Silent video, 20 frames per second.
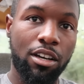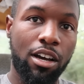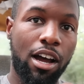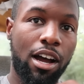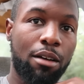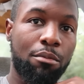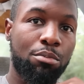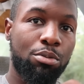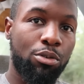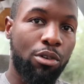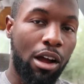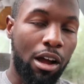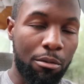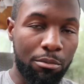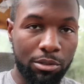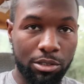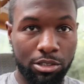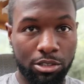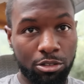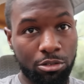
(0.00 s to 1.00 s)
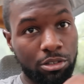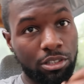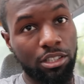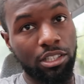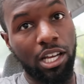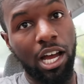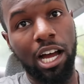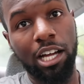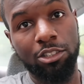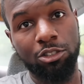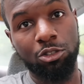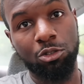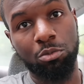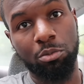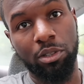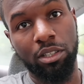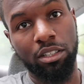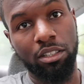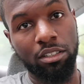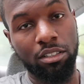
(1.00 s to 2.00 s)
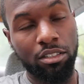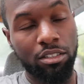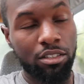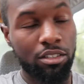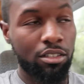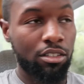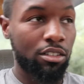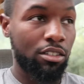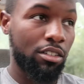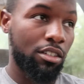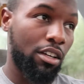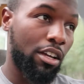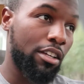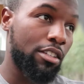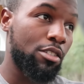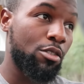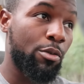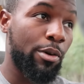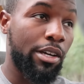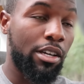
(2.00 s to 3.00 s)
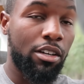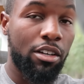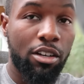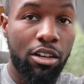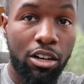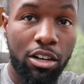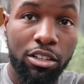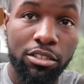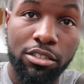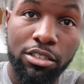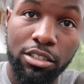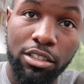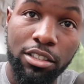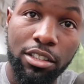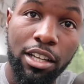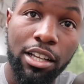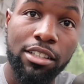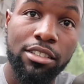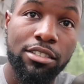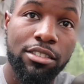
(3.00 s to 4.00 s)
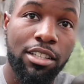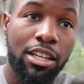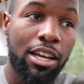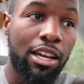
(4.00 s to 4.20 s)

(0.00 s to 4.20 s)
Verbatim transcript: I promise you he got you, man. Anyway, on to the next